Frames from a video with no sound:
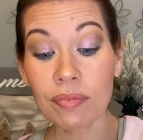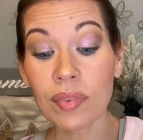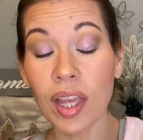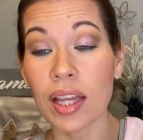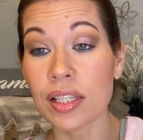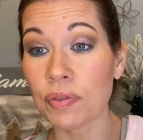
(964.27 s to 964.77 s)

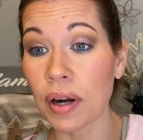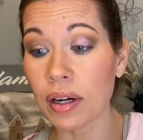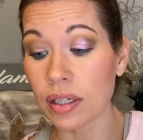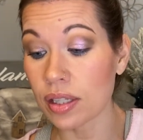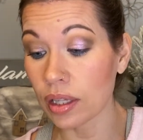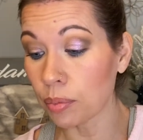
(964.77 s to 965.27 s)
As far as
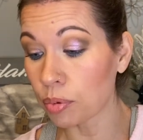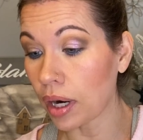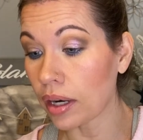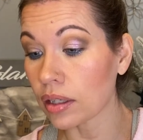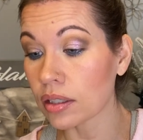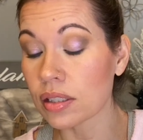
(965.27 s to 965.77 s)
lip
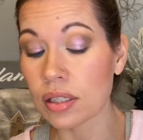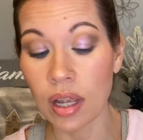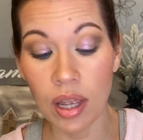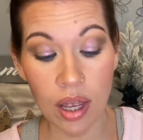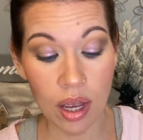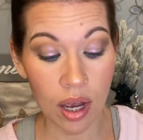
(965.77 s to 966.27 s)
products,
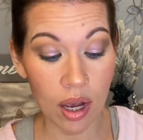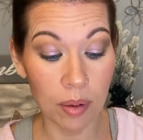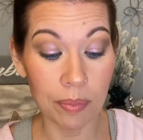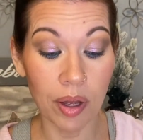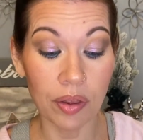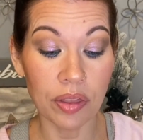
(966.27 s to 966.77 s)

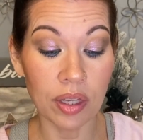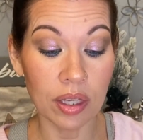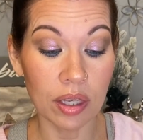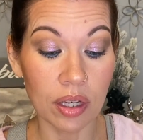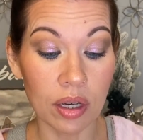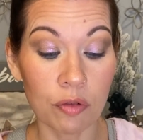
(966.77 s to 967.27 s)

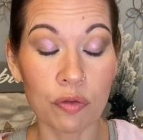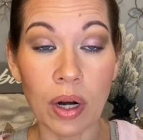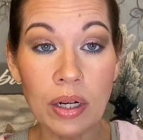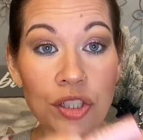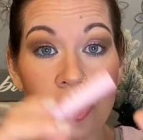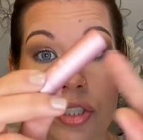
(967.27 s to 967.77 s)
the
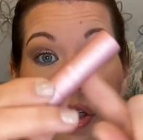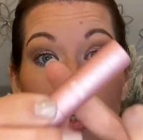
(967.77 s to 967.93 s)
Fresh,